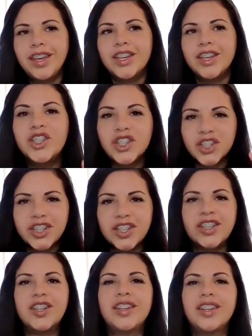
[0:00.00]

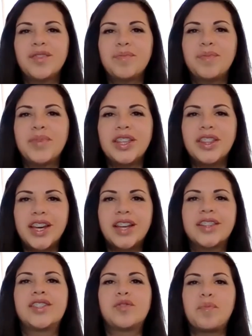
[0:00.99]
should be
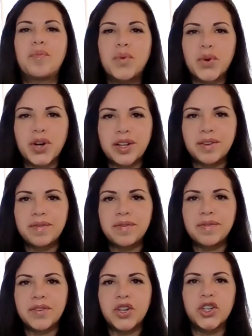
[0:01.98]
that supportive
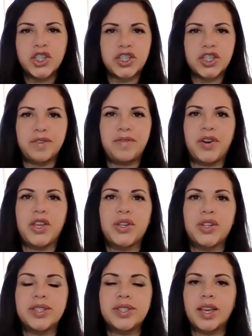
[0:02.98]
cushion for you
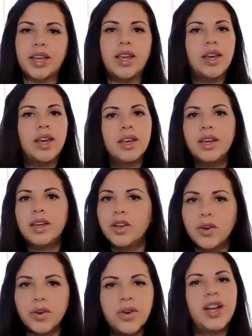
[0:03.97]
to say,
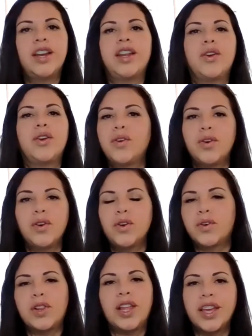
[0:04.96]
no, honey, no, no,
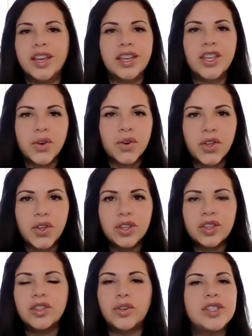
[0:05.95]
no. Like, you, you
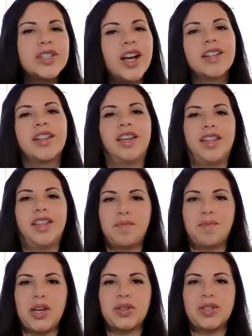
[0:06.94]
don't talk like that
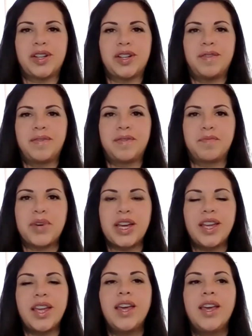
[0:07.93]
about yourself. But
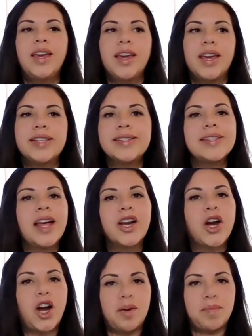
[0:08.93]
it's
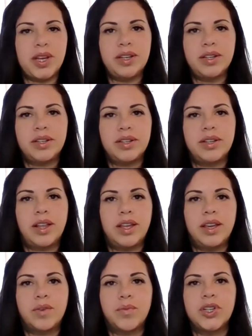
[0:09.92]
not common.
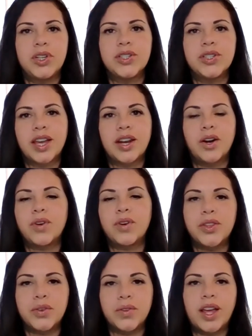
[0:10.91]
Like, we just kind of run
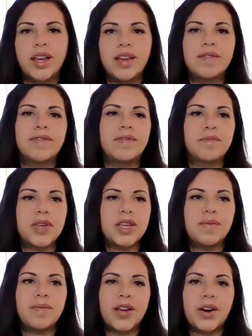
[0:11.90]
through life
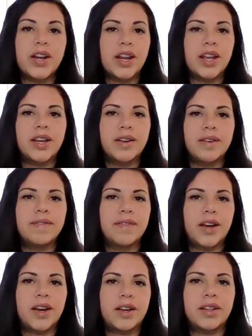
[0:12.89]
being very negative
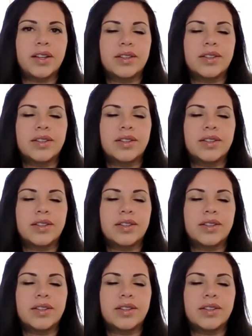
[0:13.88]
uh,